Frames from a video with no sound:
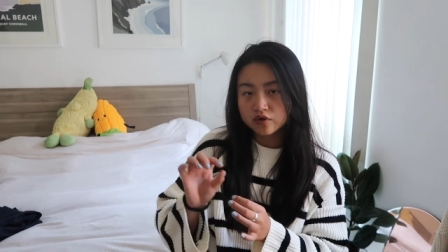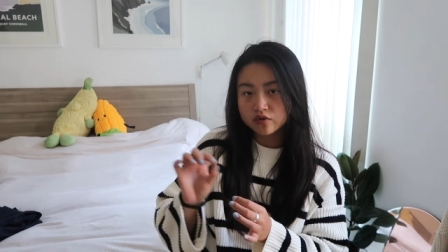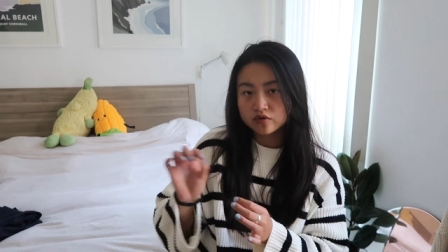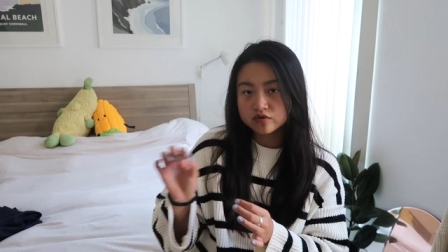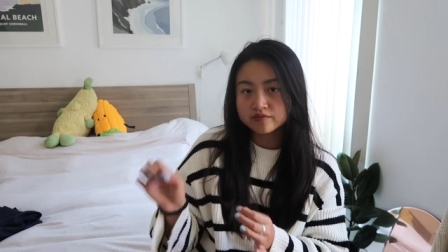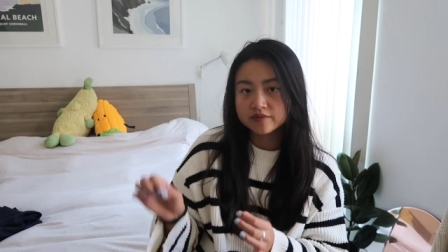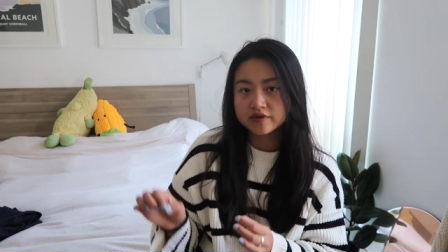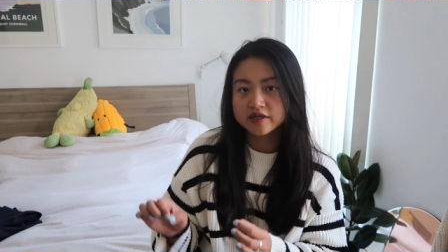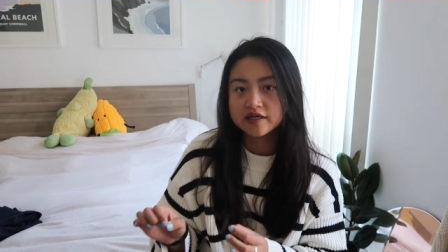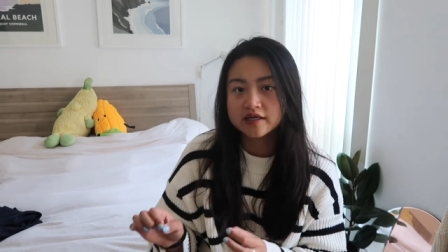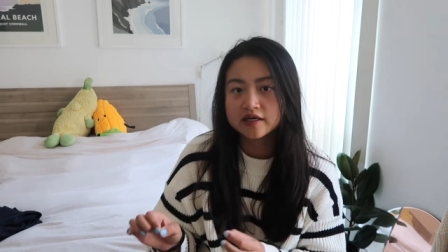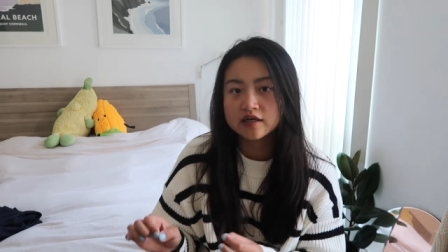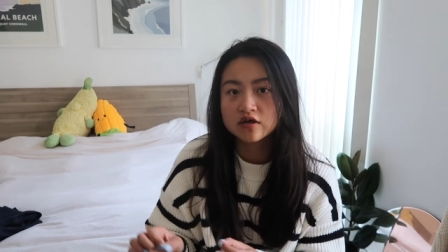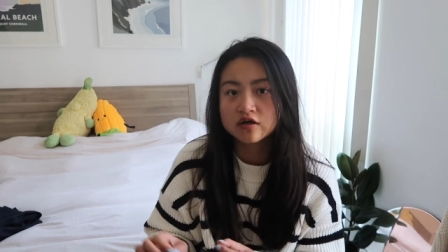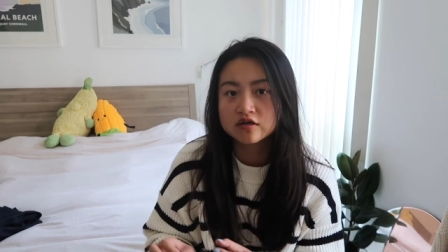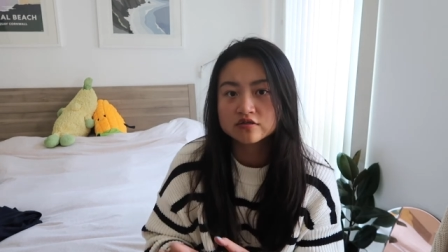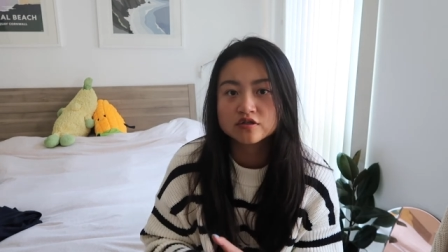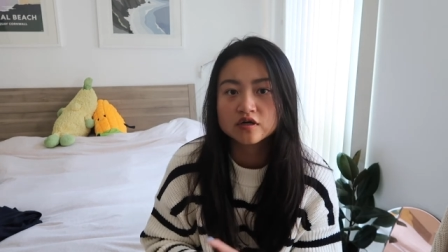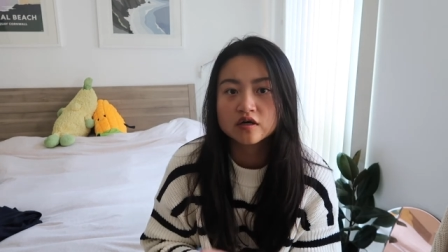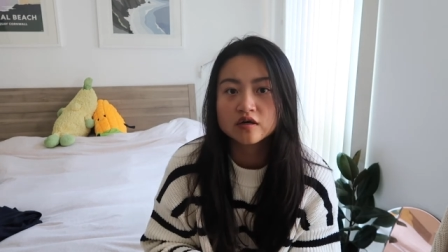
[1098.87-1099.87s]
gold plating
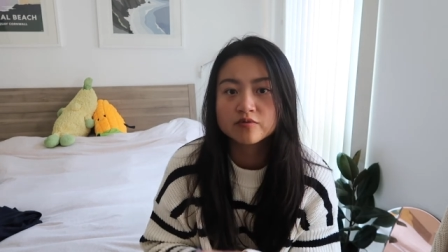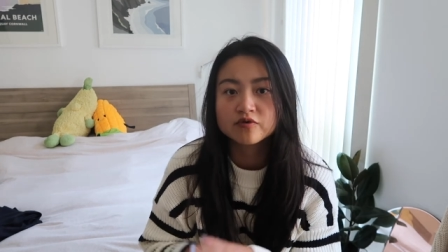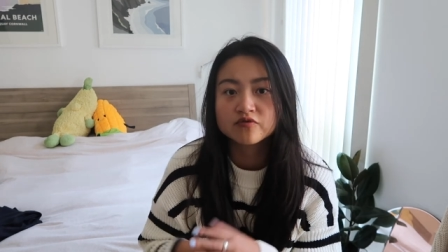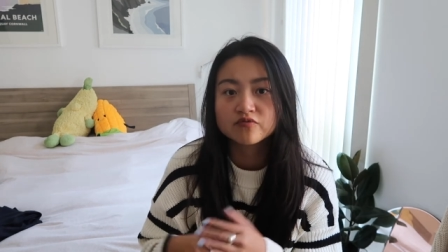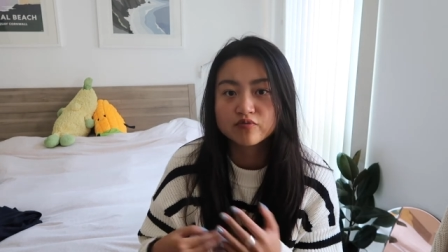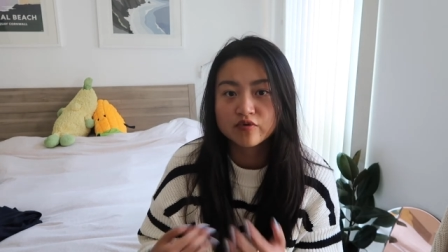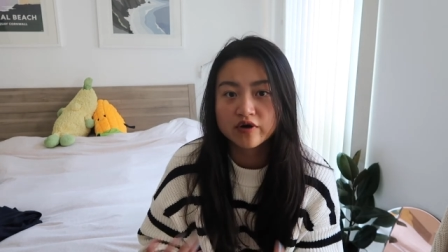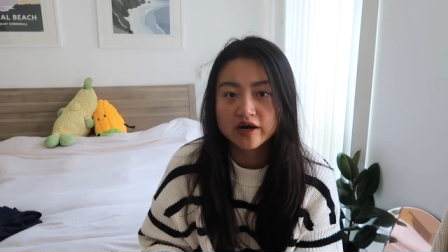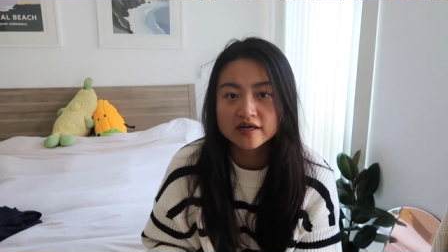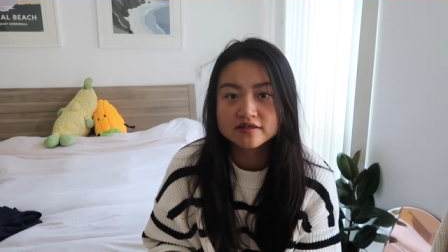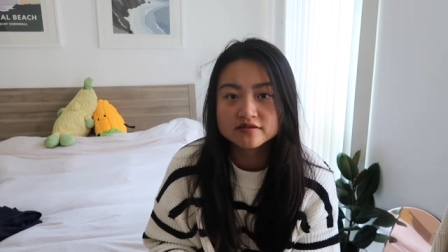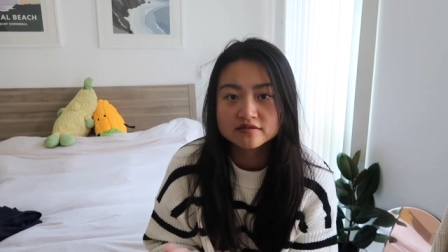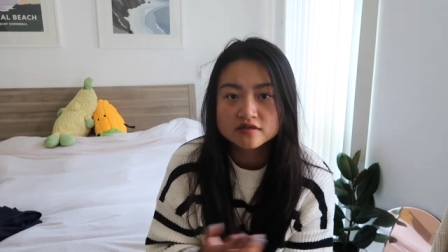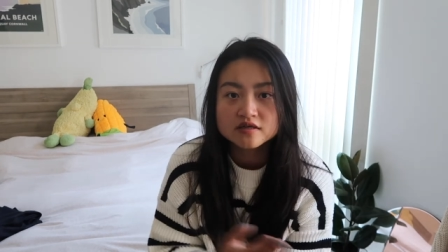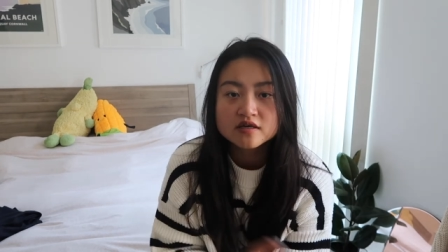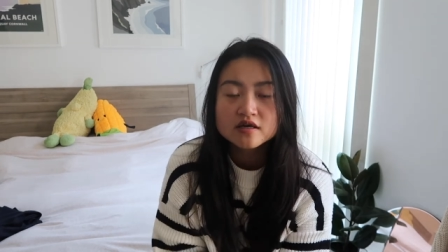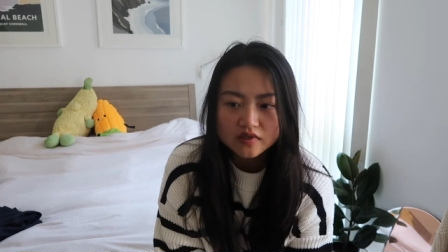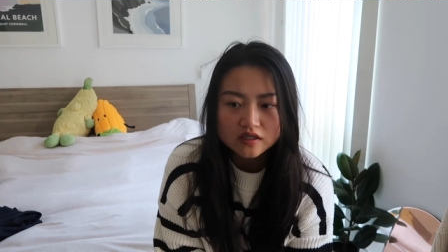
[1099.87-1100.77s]
on top of brass.